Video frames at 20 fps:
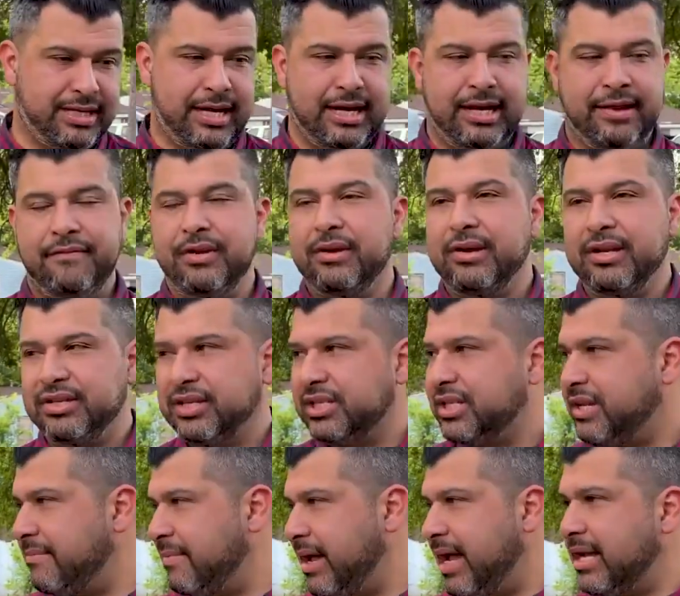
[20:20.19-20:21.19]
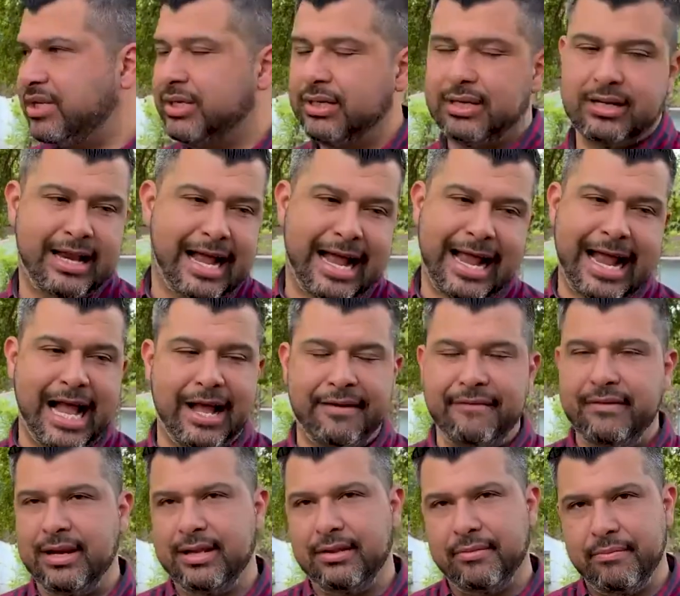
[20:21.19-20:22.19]
Like if you can just imagine not
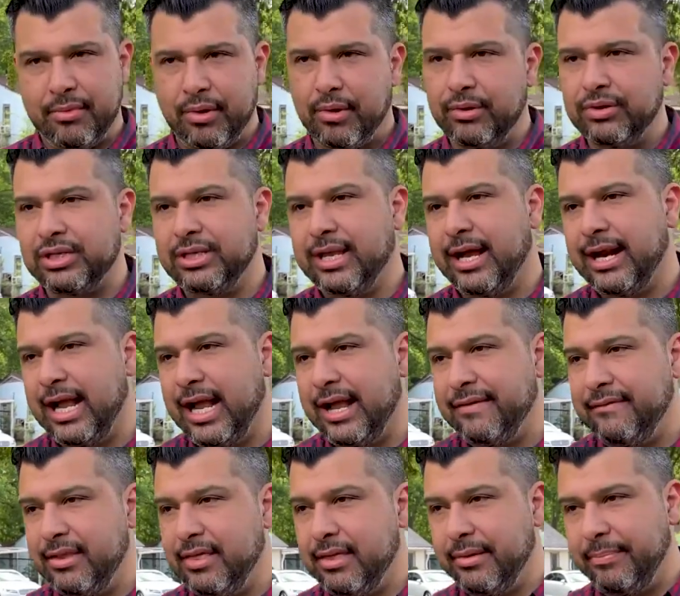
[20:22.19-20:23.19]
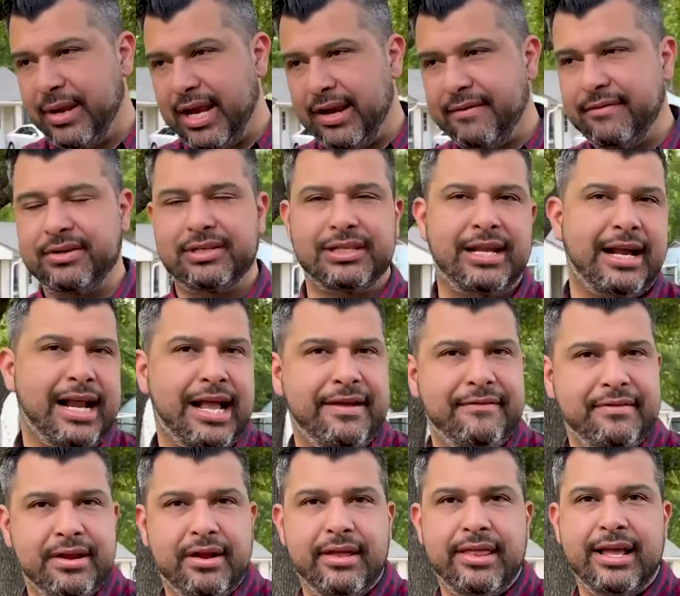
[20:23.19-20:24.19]
having the molds, not having the pavers, not
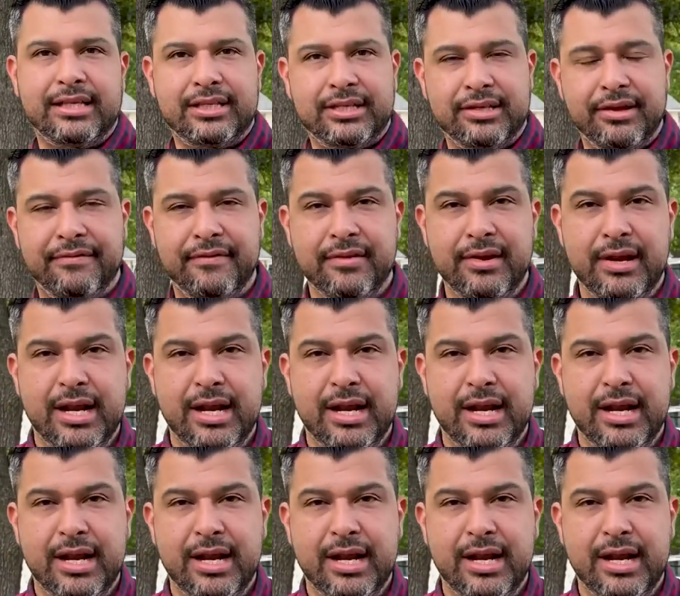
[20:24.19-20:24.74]
having all that stuff,